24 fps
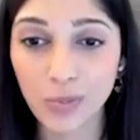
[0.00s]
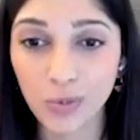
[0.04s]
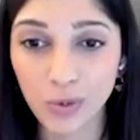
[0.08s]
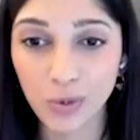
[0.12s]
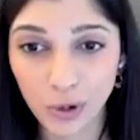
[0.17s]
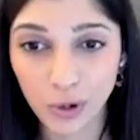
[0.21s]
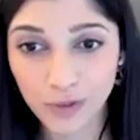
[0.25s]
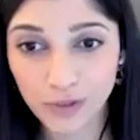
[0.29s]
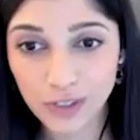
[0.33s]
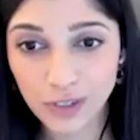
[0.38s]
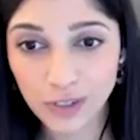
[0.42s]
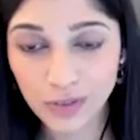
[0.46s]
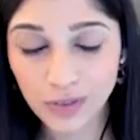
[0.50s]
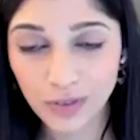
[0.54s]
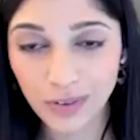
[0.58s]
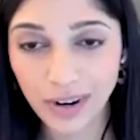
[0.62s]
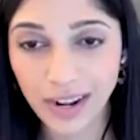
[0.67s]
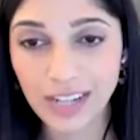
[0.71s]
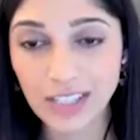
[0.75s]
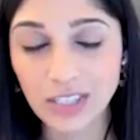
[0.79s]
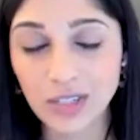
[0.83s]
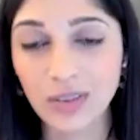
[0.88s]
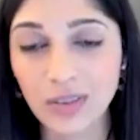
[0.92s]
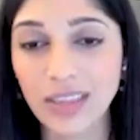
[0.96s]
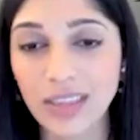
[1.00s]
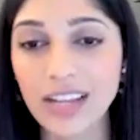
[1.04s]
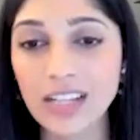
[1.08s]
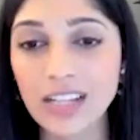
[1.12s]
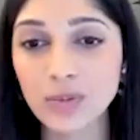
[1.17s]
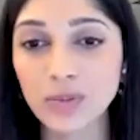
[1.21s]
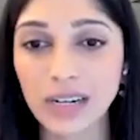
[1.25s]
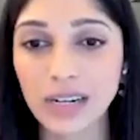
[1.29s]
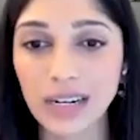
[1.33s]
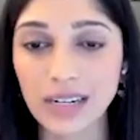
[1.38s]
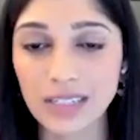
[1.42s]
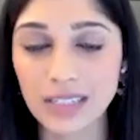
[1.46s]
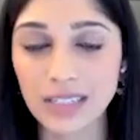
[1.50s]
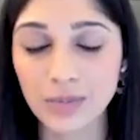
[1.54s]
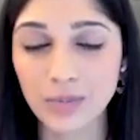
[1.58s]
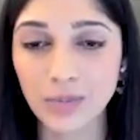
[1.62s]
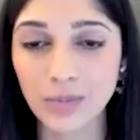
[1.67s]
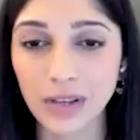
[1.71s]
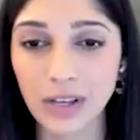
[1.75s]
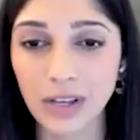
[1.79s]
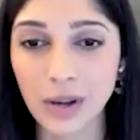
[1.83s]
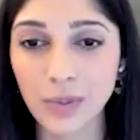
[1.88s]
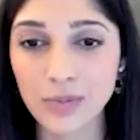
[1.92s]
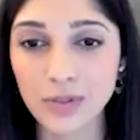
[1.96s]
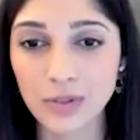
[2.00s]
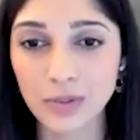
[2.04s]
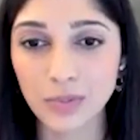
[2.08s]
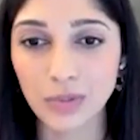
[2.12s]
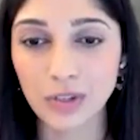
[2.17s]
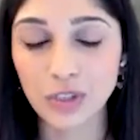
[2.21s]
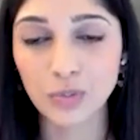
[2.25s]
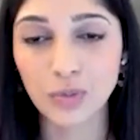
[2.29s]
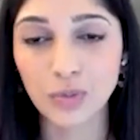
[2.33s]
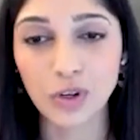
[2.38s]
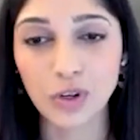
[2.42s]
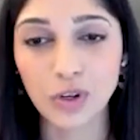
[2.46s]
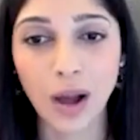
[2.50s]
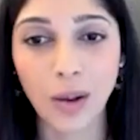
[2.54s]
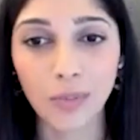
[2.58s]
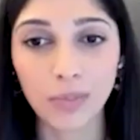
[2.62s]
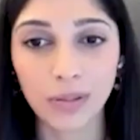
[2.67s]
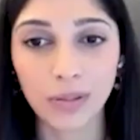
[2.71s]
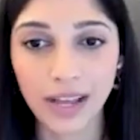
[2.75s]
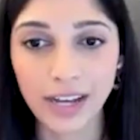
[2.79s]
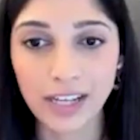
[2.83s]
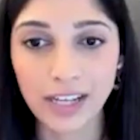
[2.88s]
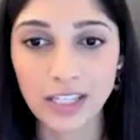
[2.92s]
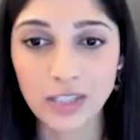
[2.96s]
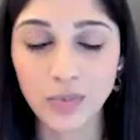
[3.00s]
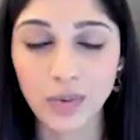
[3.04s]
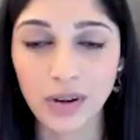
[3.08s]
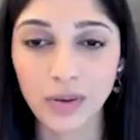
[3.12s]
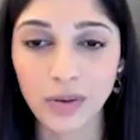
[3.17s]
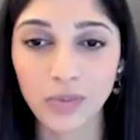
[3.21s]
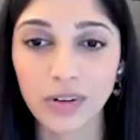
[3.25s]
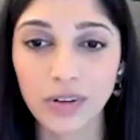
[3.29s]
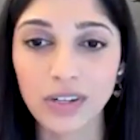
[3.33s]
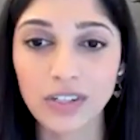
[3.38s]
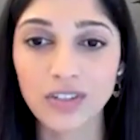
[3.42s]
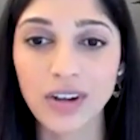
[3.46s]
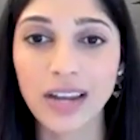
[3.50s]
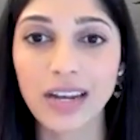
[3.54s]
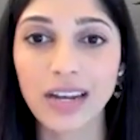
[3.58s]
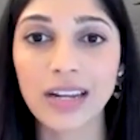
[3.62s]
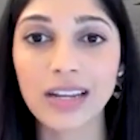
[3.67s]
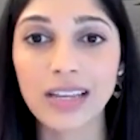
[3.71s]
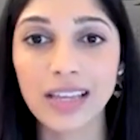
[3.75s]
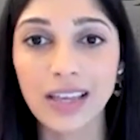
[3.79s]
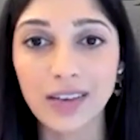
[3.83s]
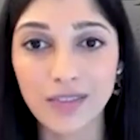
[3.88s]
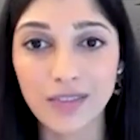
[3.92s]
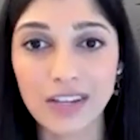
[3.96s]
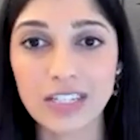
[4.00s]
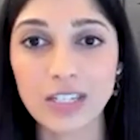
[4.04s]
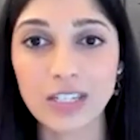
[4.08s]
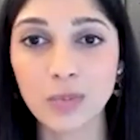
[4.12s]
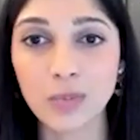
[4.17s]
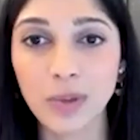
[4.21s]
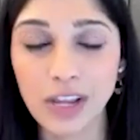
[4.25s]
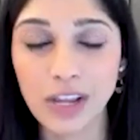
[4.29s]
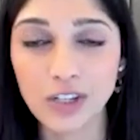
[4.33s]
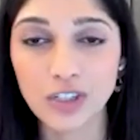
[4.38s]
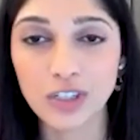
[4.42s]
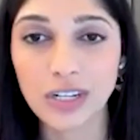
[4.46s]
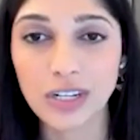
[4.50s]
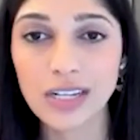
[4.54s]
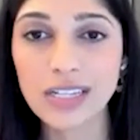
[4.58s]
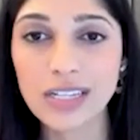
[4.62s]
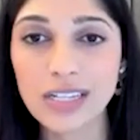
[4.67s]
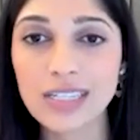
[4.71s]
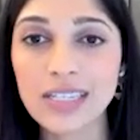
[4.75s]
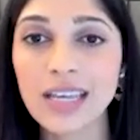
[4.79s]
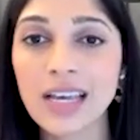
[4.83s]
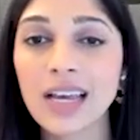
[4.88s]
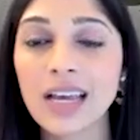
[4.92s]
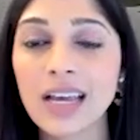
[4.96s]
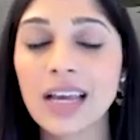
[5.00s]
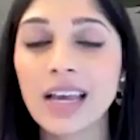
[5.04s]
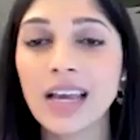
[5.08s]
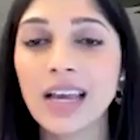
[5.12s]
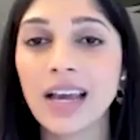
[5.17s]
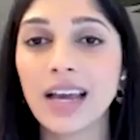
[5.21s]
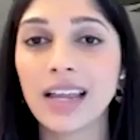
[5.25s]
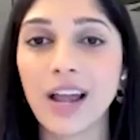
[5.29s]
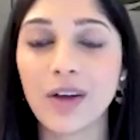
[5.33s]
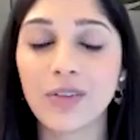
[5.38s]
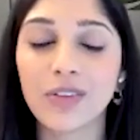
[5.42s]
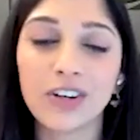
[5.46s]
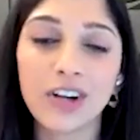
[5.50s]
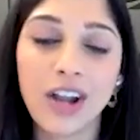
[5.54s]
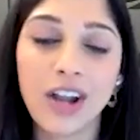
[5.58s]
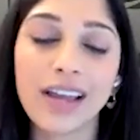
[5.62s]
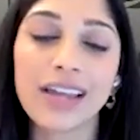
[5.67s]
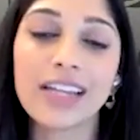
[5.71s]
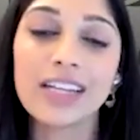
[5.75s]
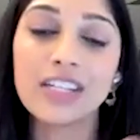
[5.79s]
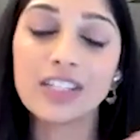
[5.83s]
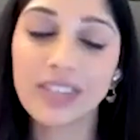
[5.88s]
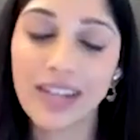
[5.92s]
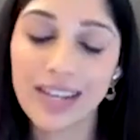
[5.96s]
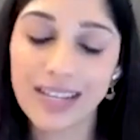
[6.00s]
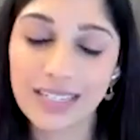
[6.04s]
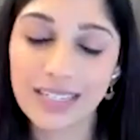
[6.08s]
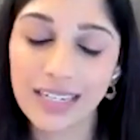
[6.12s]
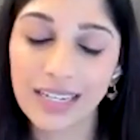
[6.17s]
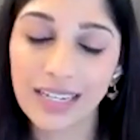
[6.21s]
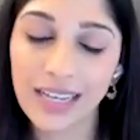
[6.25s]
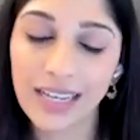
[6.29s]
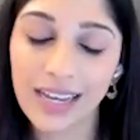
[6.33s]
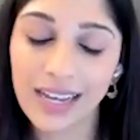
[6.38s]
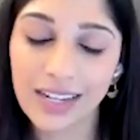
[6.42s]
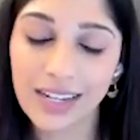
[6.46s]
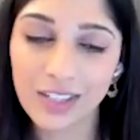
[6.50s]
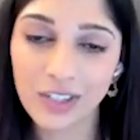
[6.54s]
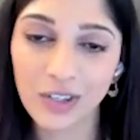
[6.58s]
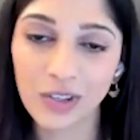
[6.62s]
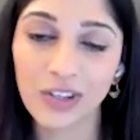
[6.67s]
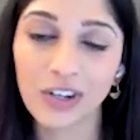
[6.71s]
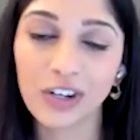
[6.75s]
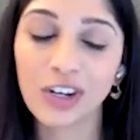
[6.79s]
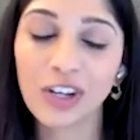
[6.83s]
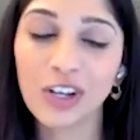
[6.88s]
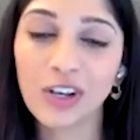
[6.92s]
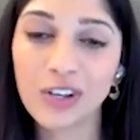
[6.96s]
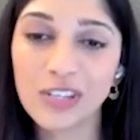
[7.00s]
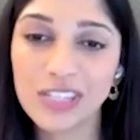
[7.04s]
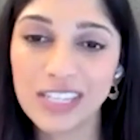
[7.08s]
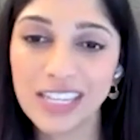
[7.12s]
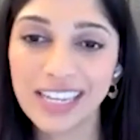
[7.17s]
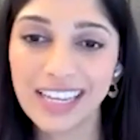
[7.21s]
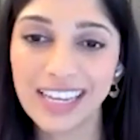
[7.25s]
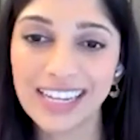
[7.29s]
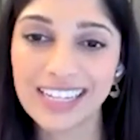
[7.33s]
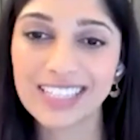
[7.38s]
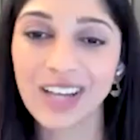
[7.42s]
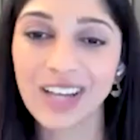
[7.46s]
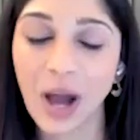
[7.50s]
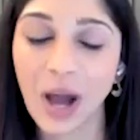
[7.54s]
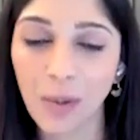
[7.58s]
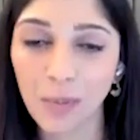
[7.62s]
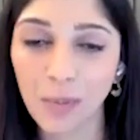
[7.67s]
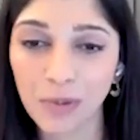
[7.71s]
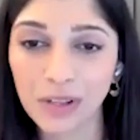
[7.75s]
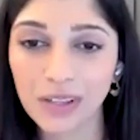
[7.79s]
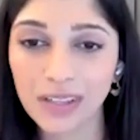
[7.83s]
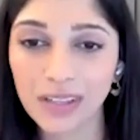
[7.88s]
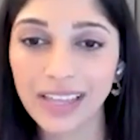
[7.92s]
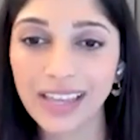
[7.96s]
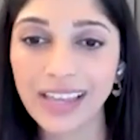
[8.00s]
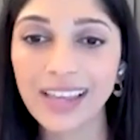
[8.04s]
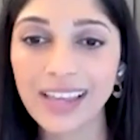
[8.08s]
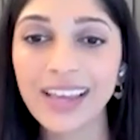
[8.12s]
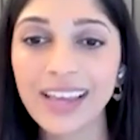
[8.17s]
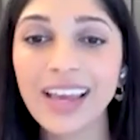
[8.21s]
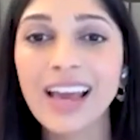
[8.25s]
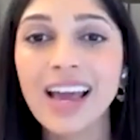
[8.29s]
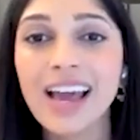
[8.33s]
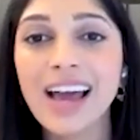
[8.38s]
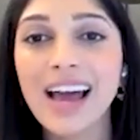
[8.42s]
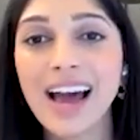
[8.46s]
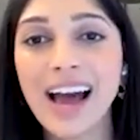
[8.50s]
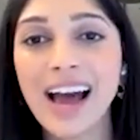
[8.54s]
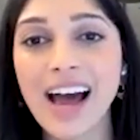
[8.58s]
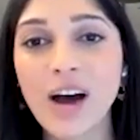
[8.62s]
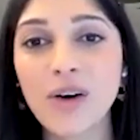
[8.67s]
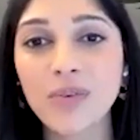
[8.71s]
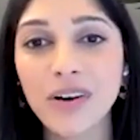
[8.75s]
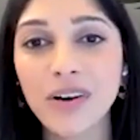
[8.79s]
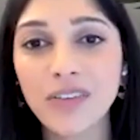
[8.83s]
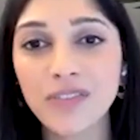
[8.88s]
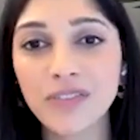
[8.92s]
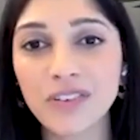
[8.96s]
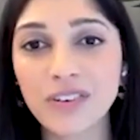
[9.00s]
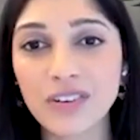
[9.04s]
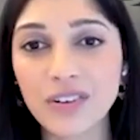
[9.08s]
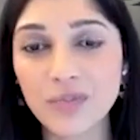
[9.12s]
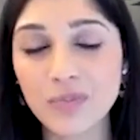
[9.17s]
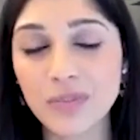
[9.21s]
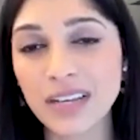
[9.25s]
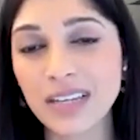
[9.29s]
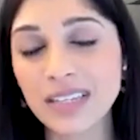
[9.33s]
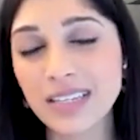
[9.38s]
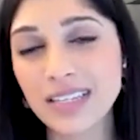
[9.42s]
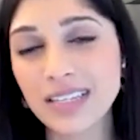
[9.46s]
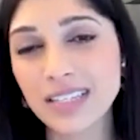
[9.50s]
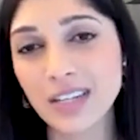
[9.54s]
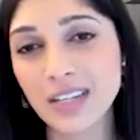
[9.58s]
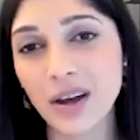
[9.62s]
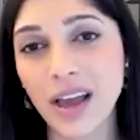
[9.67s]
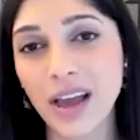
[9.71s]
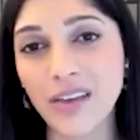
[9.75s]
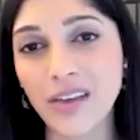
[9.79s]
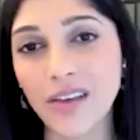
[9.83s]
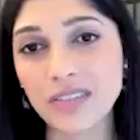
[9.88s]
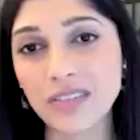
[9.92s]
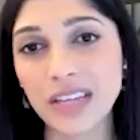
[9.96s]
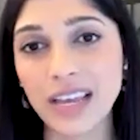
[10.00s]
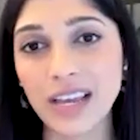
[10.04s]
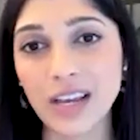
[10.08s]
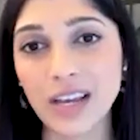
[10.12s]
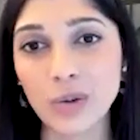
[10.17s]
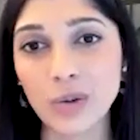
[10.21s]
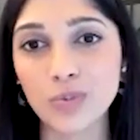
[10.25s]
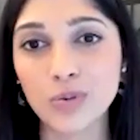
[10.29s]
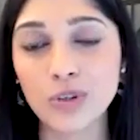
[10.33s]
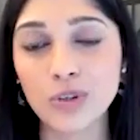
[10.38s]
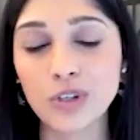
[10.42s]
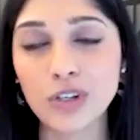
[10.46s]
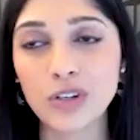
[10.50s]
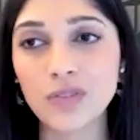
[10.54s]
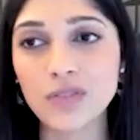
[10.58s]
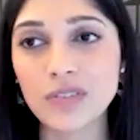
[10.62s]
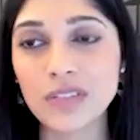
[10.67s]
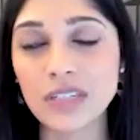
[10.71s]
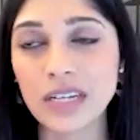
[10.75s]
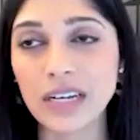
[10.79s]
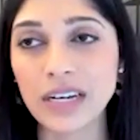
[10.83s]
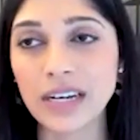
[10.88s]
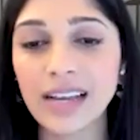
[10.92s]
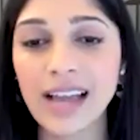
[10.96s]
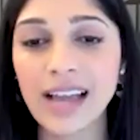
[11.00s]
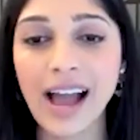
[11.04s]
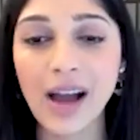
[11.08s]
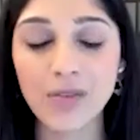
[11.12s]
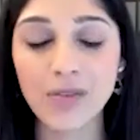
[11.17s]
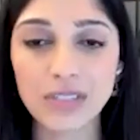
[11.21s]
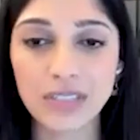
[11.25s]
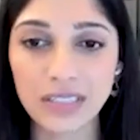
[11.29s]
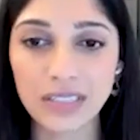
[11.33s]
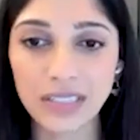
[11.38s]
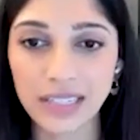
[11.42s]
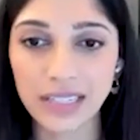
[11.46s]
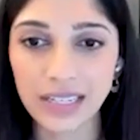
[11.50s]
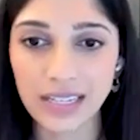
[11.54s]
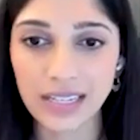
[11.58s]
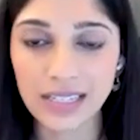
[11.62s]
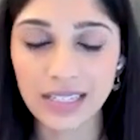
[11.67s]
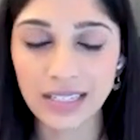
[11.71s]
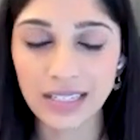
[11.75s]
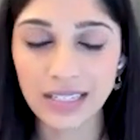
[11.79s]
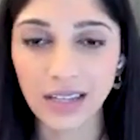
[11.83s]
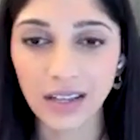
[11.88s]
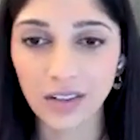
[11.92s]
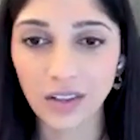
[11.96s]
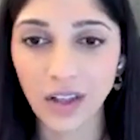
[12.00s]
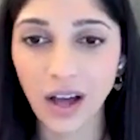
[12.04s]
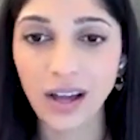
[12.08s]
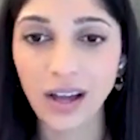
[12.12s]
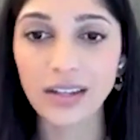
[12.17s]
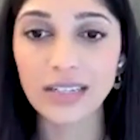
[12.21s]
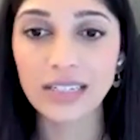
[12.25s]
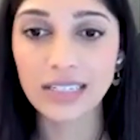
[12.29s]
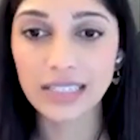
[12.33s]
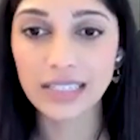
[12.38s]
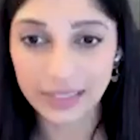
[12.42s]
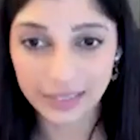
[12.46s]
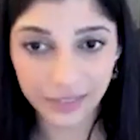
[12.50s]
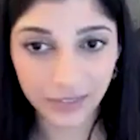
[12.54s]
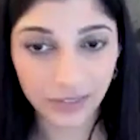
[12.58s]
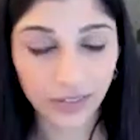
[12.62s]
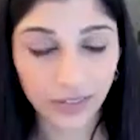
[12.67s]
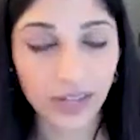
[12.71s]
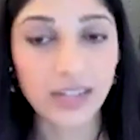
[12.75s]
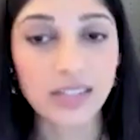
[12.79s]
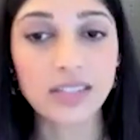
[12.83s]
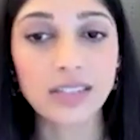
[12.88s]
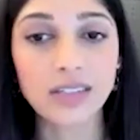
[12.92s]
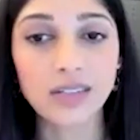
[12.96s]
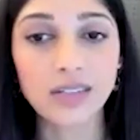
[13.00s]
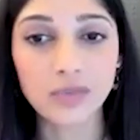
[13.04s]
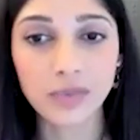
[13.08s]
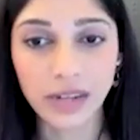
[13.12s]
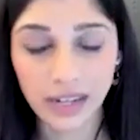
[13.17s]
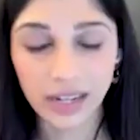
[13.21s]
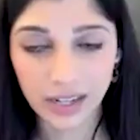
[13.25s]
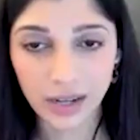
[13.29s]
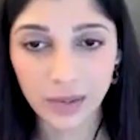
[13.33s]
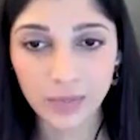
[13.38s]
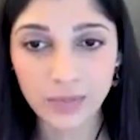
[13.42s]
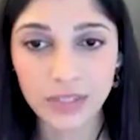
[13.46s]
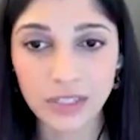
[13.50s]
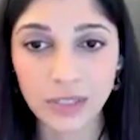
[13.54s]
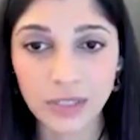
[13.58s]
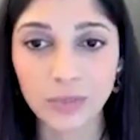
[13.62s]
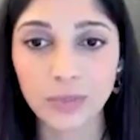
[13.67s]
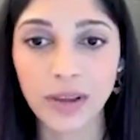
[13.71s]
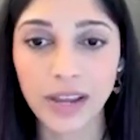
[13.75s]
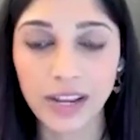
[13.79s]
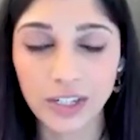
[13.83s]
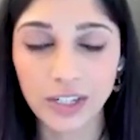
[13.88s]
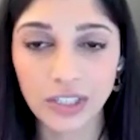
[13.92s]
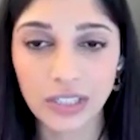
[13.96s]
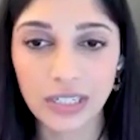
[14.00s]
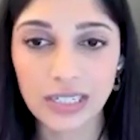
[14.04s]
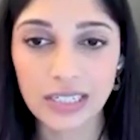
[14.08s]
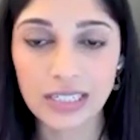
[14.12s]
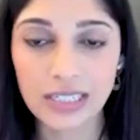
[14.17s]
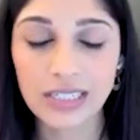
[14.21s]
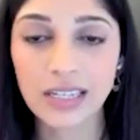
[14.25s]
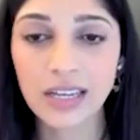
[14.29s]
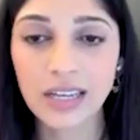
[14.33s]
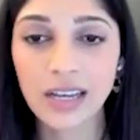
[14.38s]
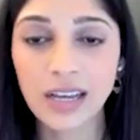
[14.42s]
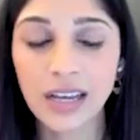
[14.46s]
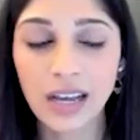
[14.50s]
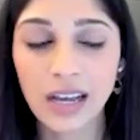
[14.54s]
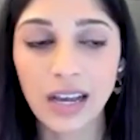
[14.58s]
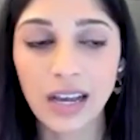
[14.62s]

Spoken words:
approved, right? So that's where it becomes much more complex when we're trying to give it to patients. Now they're not ingesting it, so they're using it topically. However, because it's not FDA approved, the counseling is a lot different when it comes to patients,